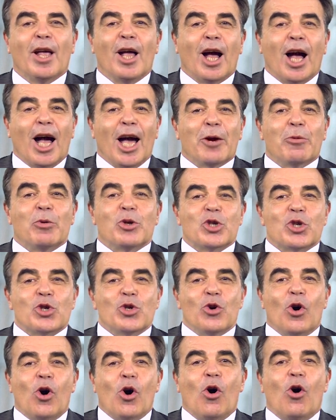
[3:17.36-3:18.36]
I wish
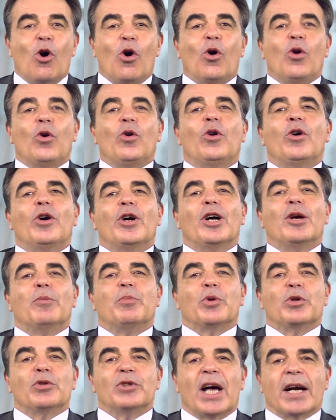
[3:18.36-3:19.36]
you all a
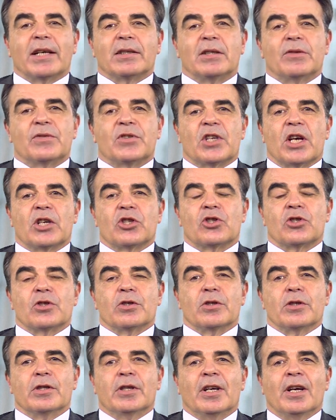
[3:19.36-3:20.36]
productive
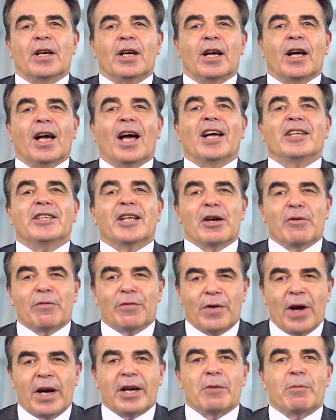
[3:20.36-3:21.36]
session, and I
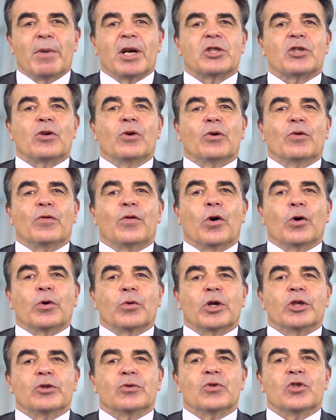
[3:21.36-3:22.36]
very much look
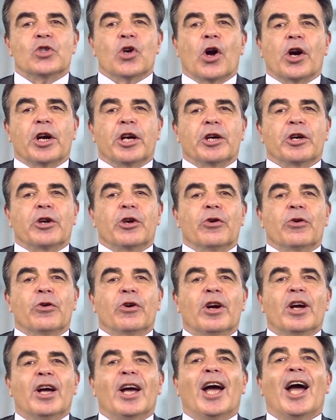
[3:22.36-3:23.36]
forward to joining you
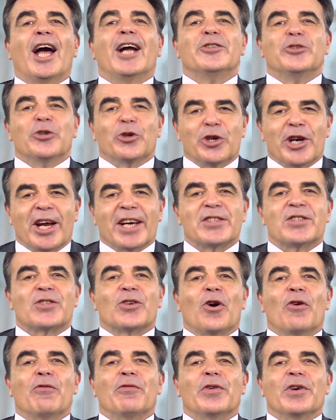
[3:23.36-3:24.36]
at your next
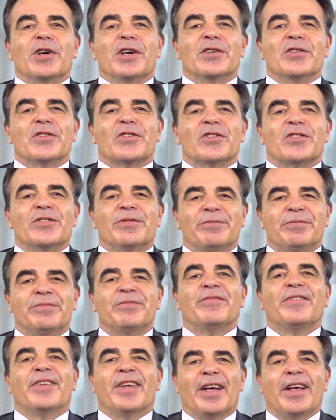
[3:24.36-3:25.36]
conference.
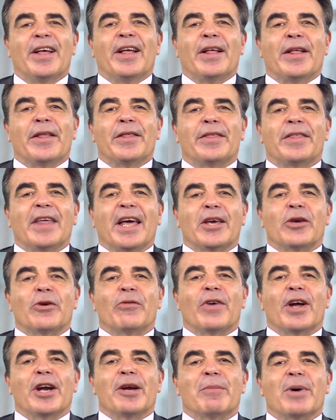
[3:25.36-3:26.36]
Thank you
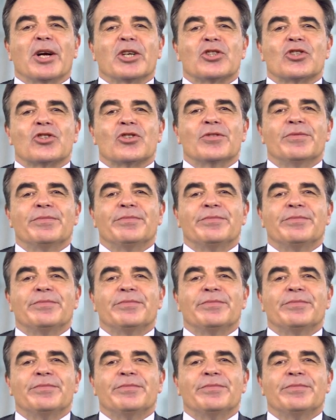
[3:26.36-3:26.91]
very much.